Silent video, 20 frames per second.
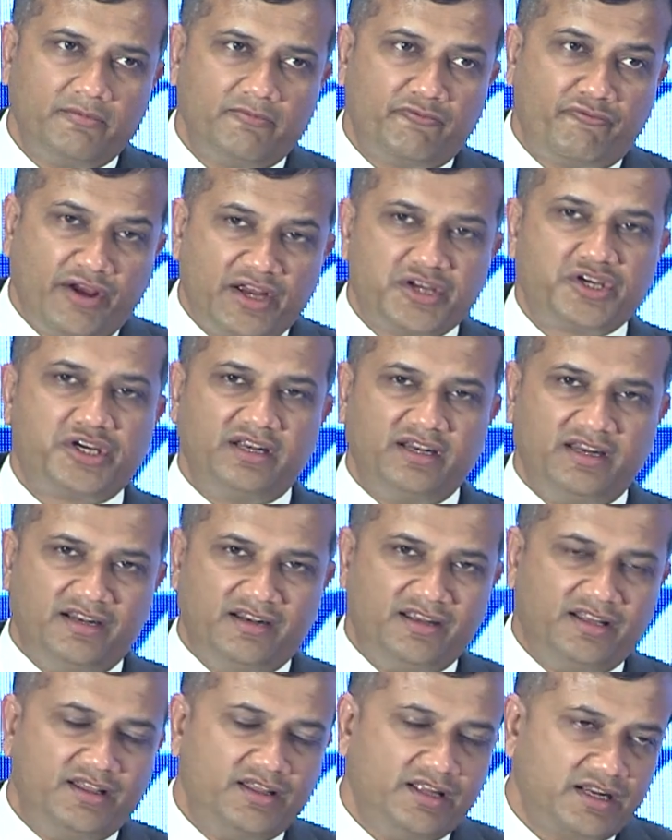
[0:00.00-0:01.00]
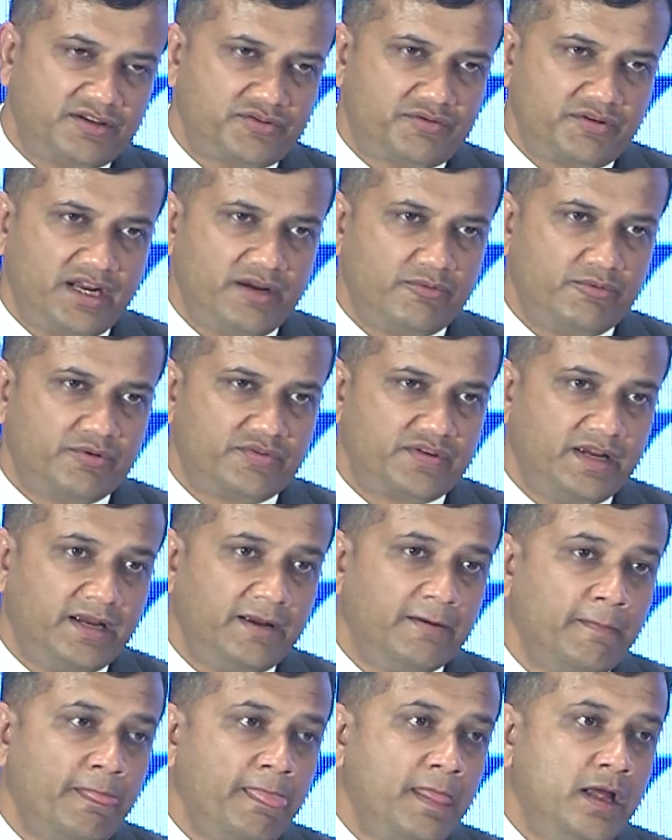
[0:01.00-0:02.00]
fashion in the industry, I would say,
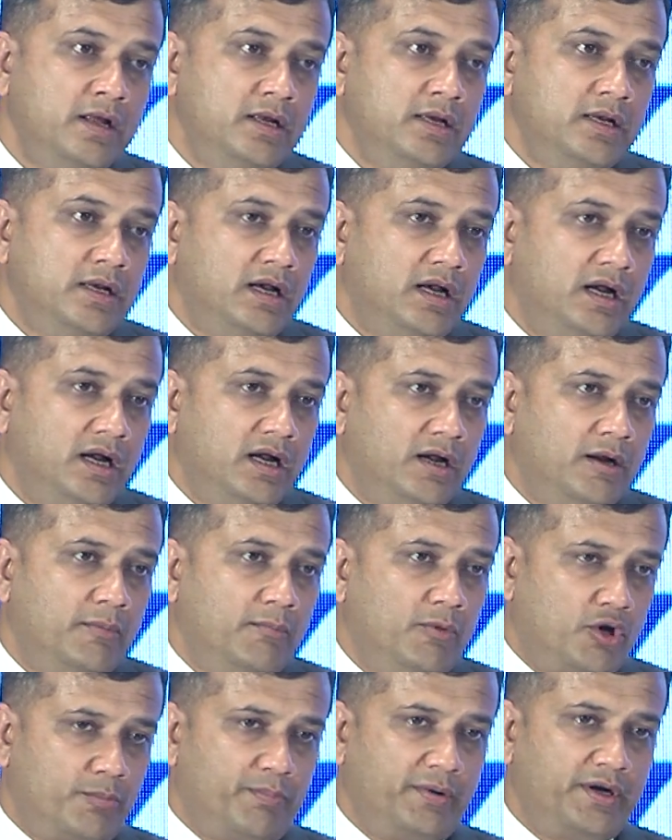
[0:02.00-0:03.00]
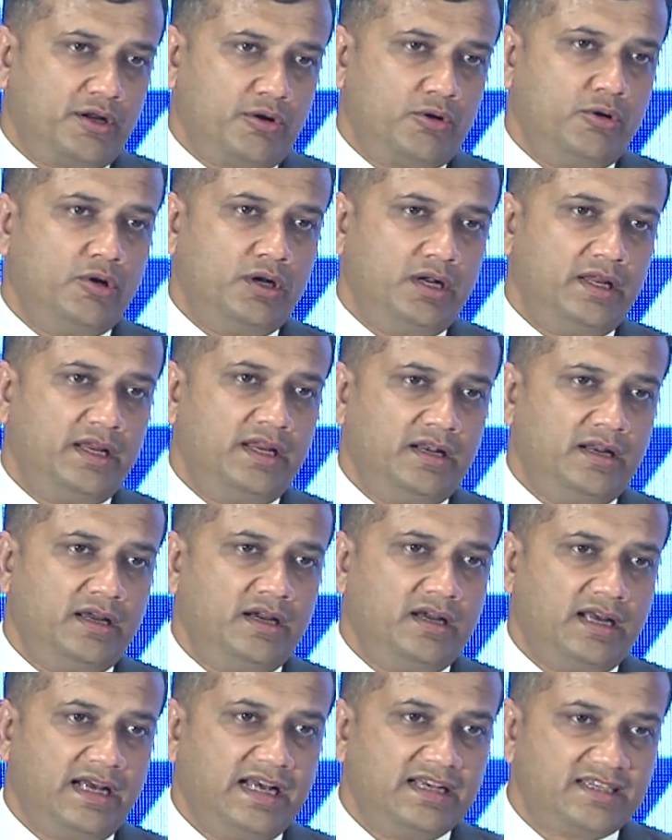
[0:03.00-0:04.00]
more particularly in
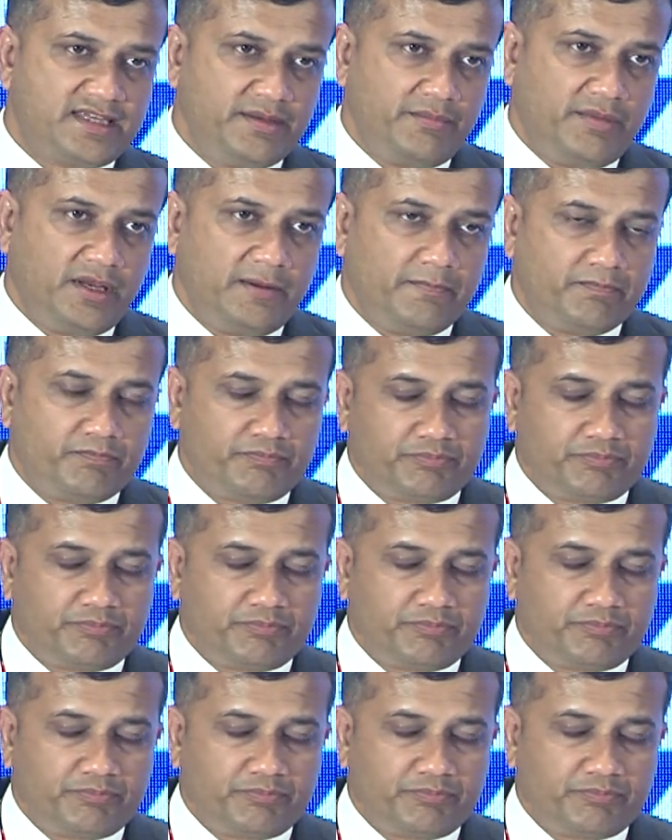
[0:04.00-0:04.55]
SME.